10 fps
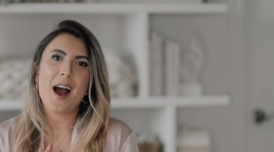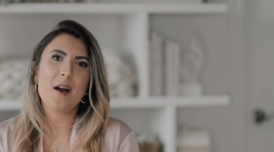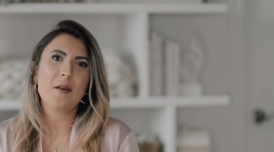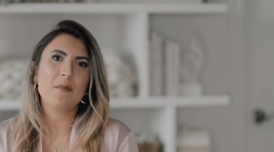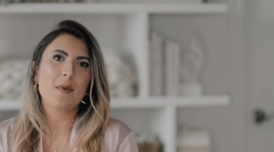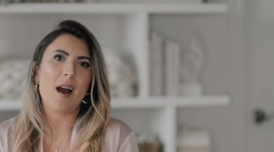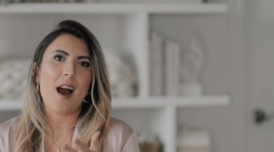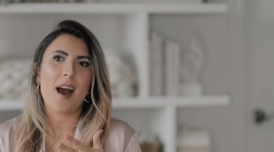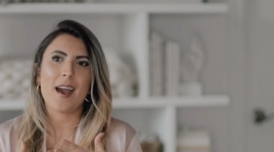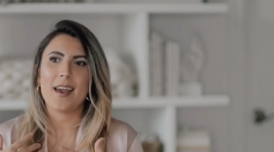Um,
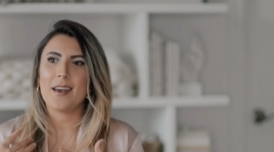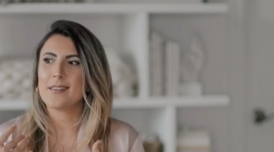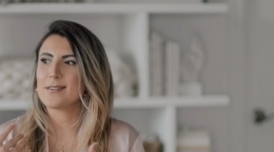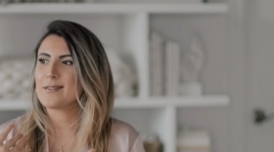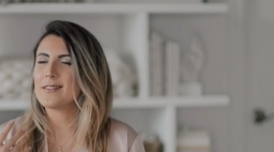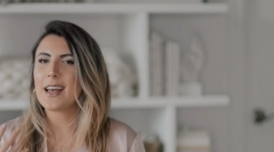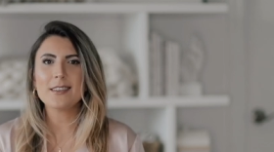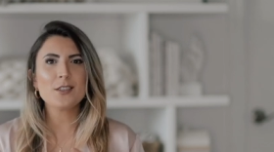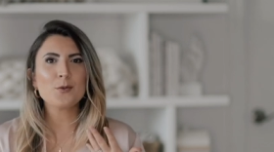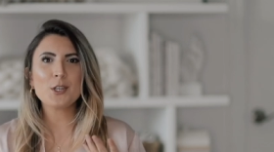I
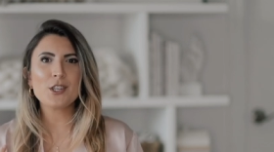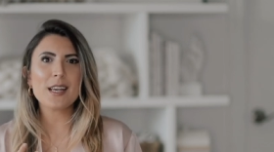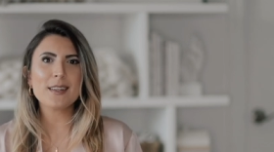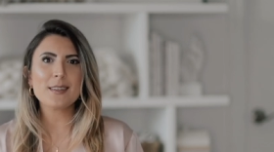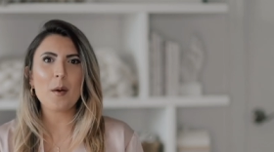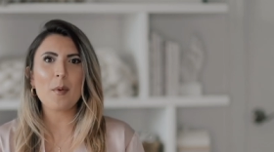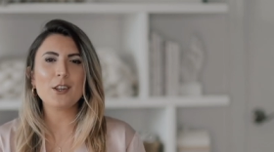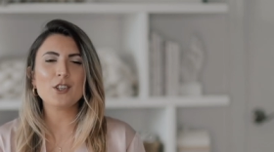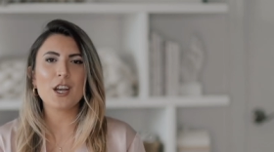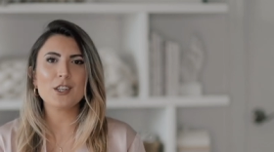like to switch things up
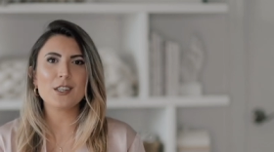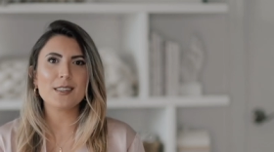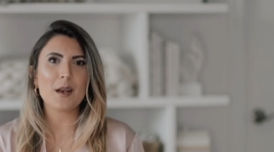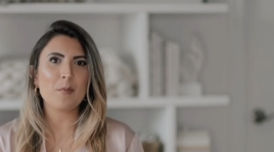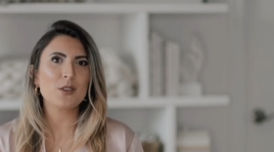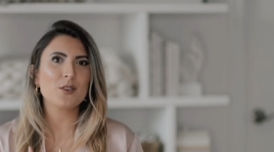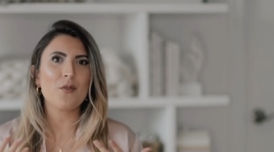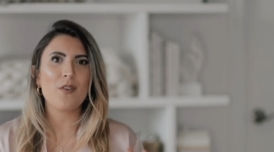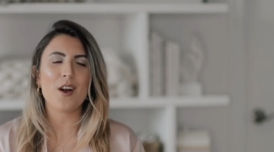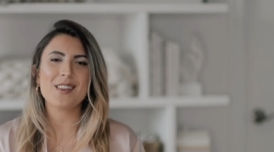and change things up, but
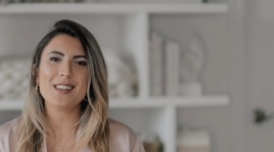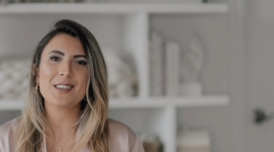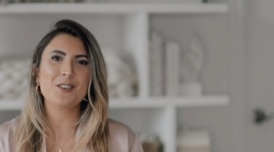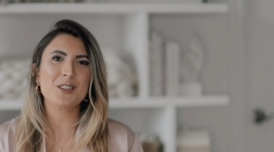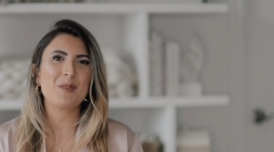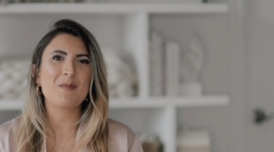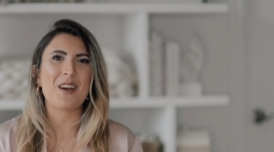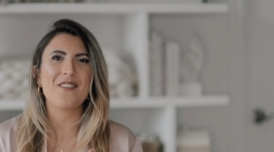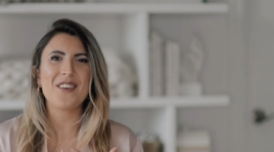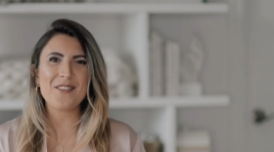so far these have just been
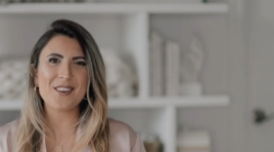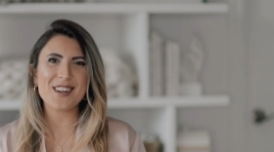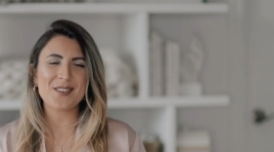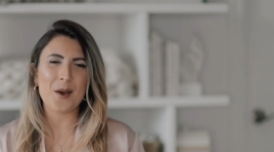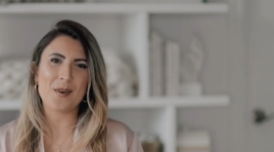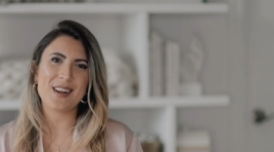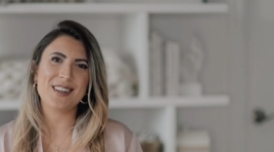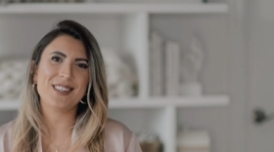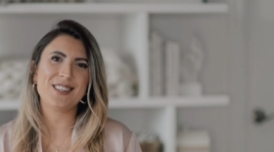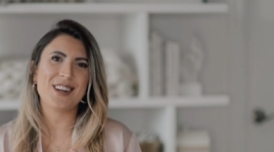my favorites, so I
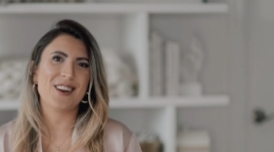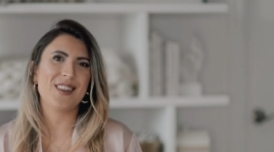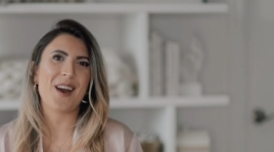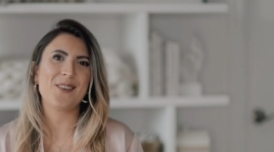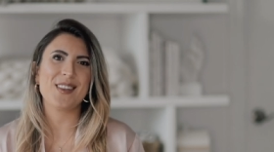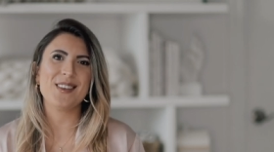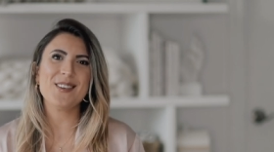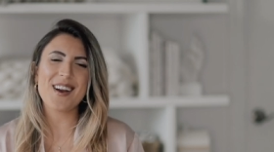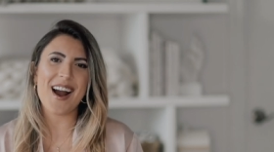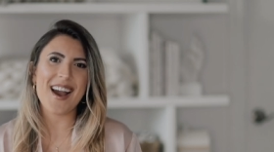wanted to share that with
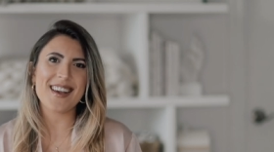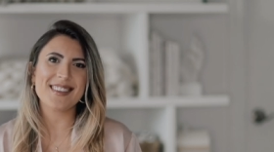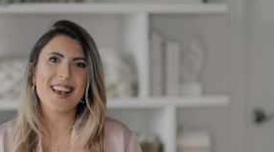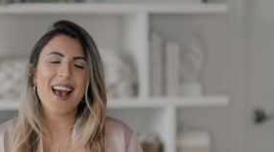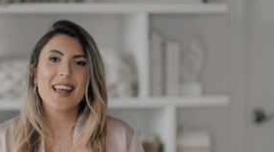you guys.